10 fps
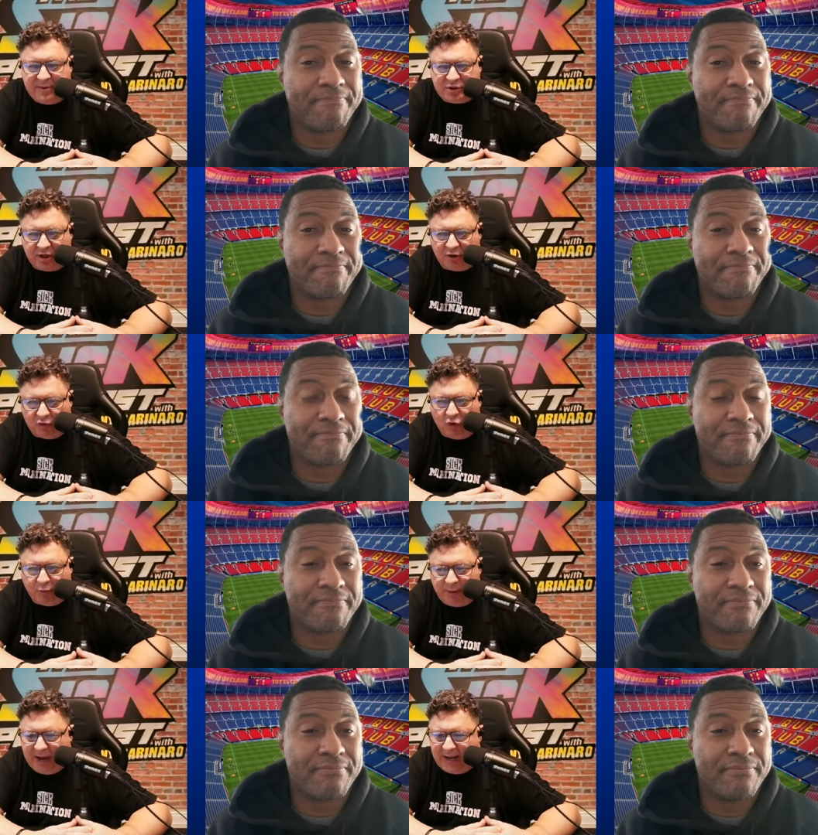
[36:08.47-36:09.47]
Speaker 1: games on the
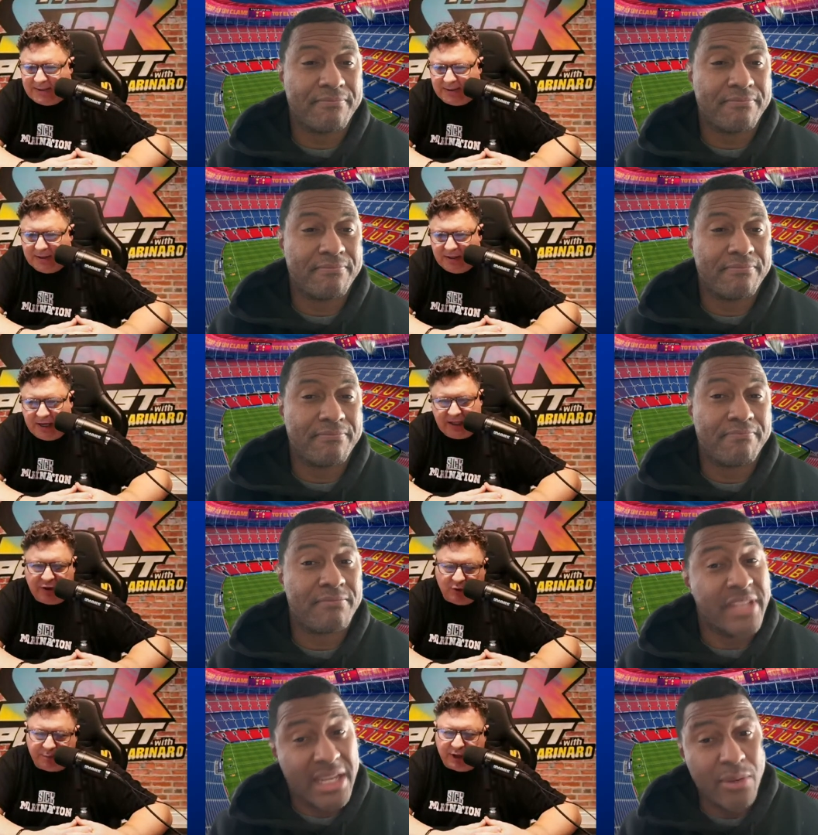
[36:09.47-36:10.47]
road, Pat,
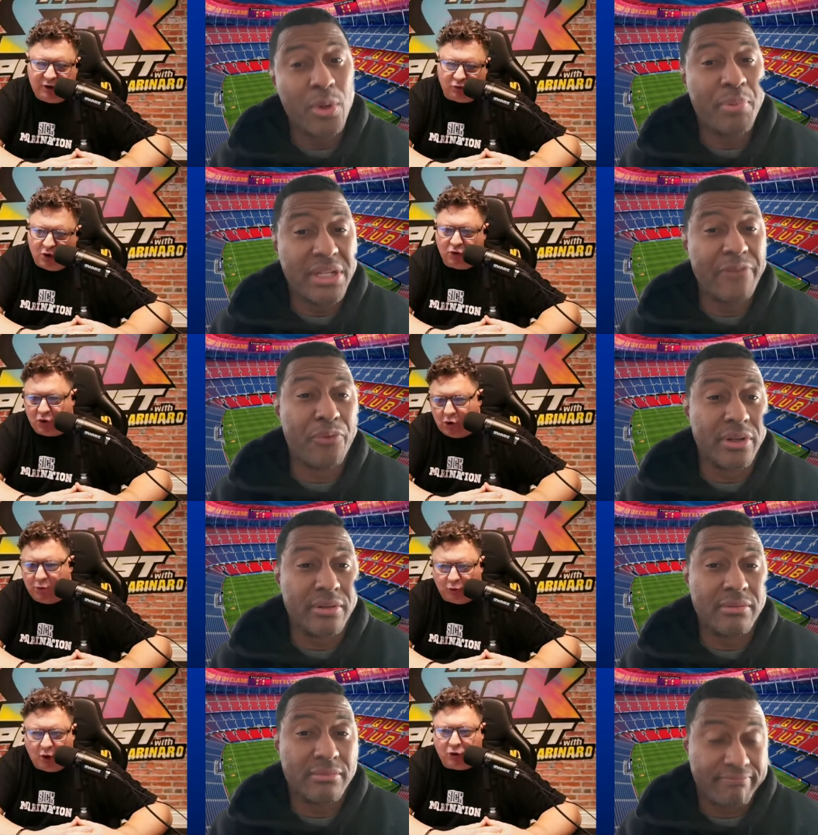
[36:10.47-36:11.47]
and they would play road different.
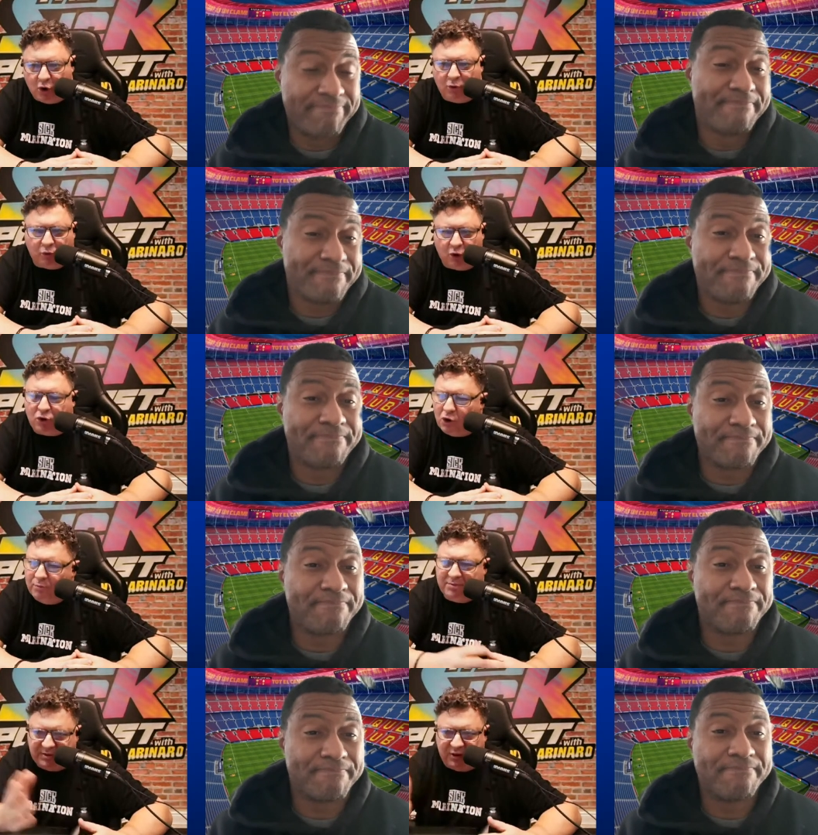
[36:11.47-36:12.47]
home, road home, road
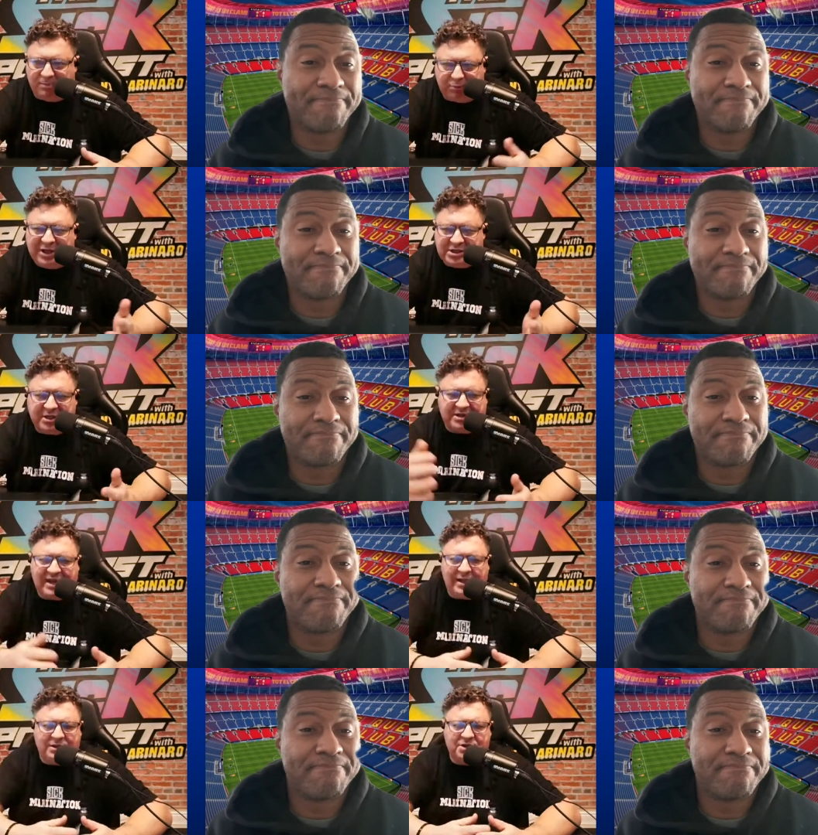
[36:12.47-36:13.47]
home, their place in the
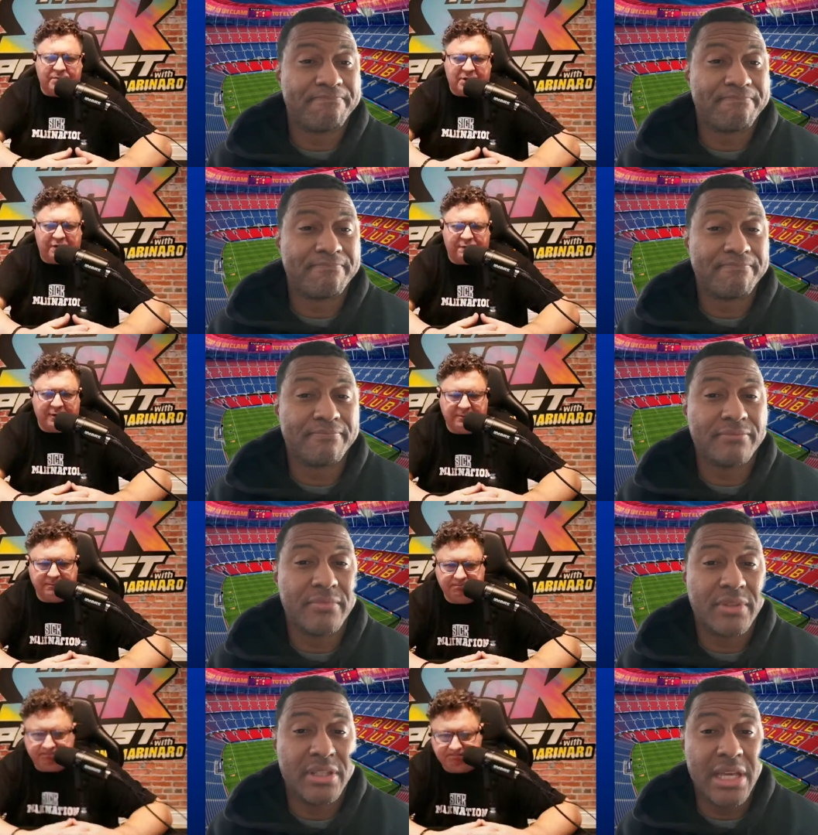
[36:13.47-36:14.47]
standings could be
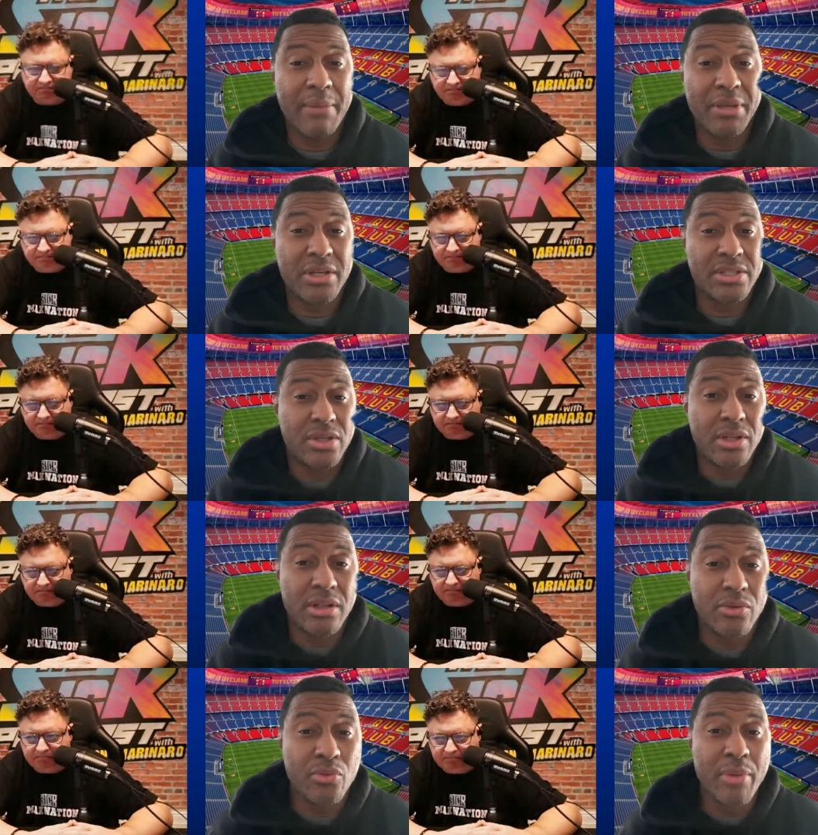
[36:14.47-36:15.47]
different.
Speaker 2: Yeah, because
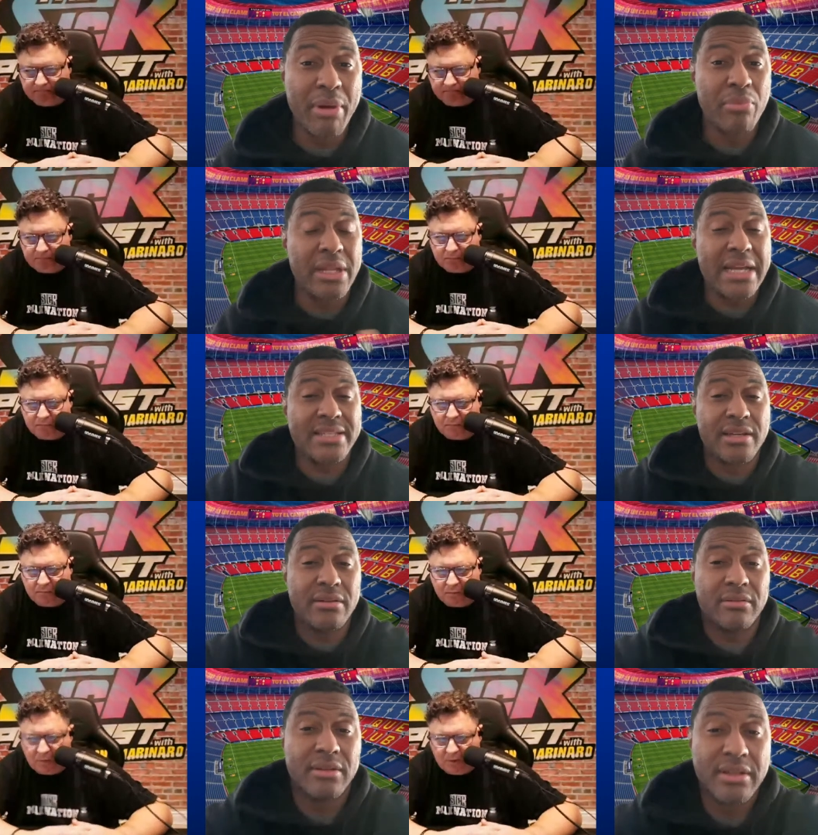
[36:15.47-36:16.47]
remember last
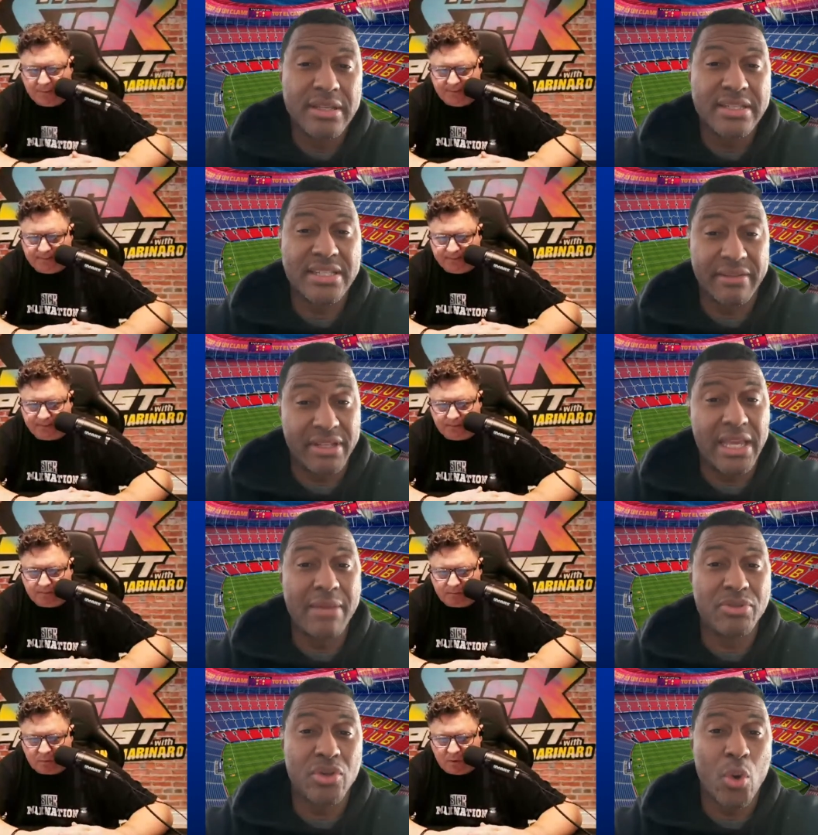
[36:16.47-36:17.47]
year, seven
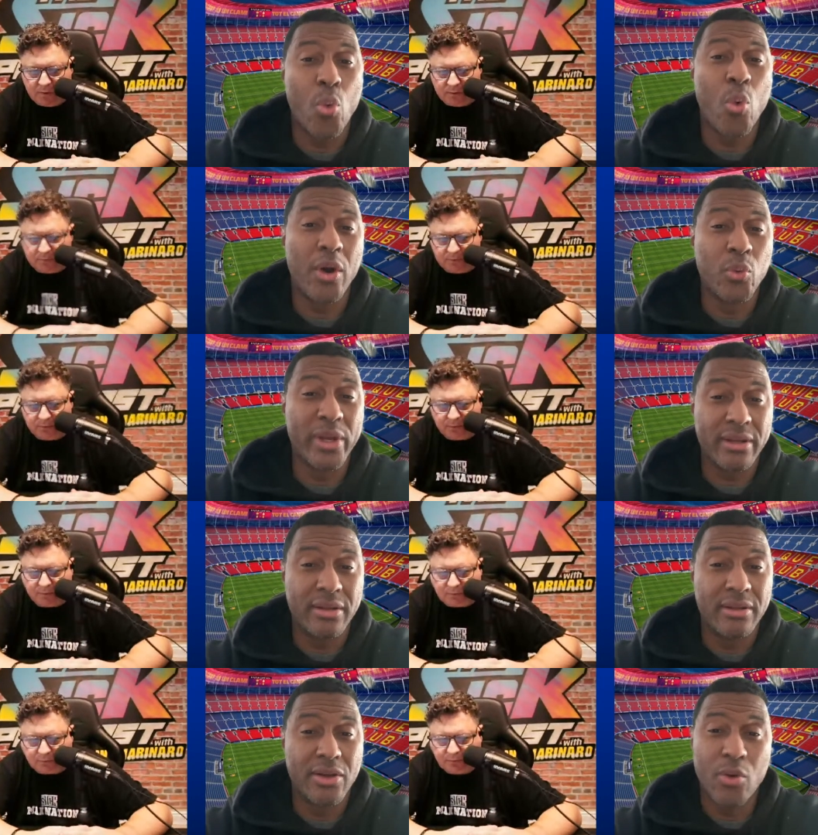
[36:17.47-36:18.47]
games, one win.
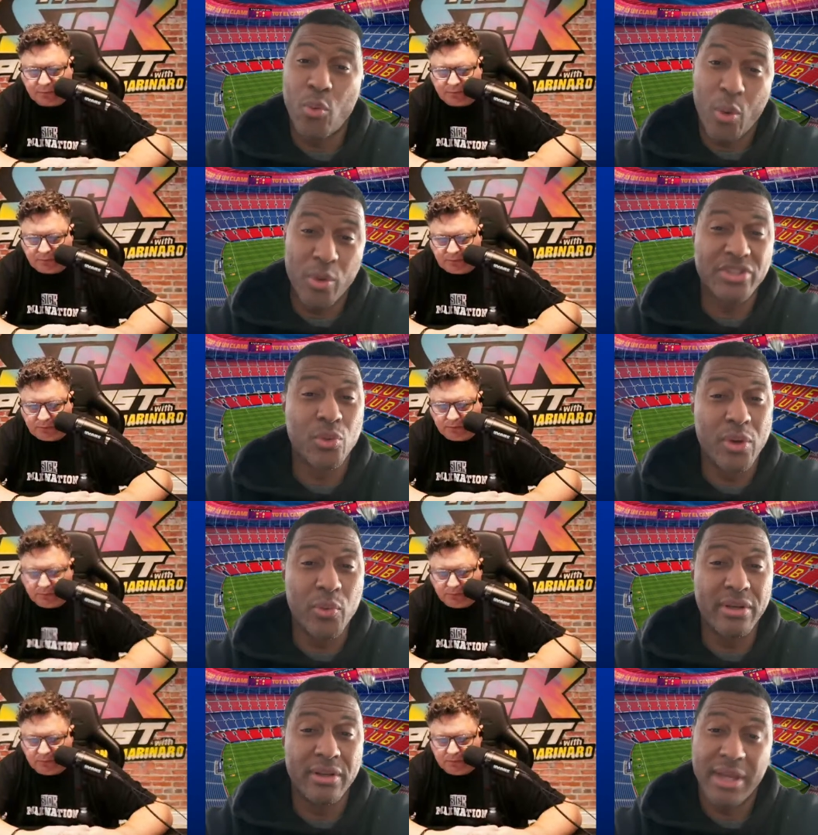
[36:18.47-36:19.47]
What was the one
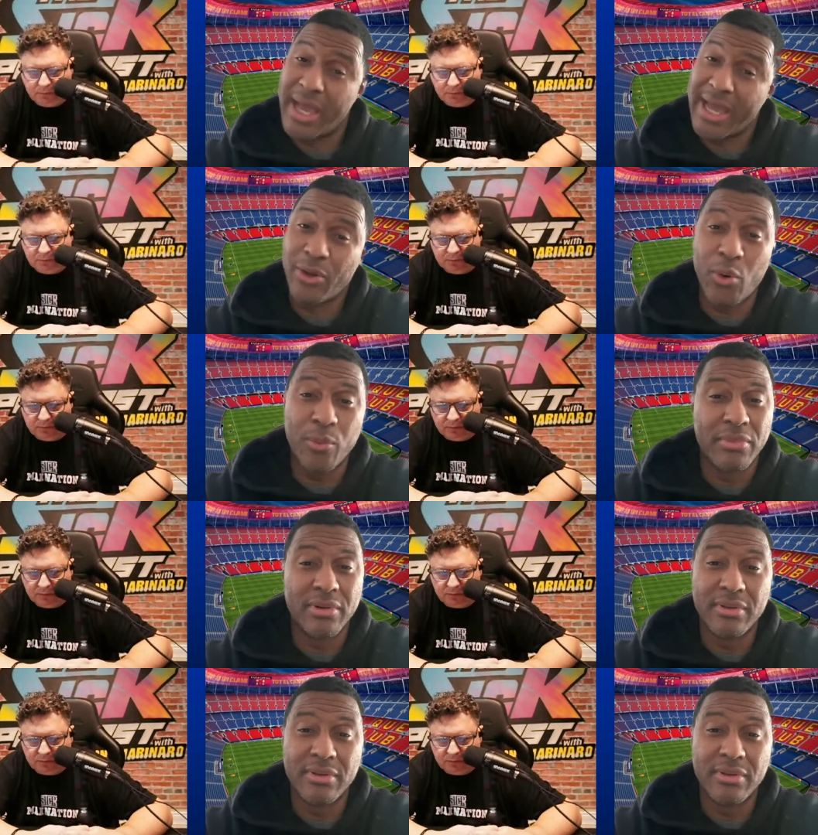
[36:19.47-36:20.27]
win? At home.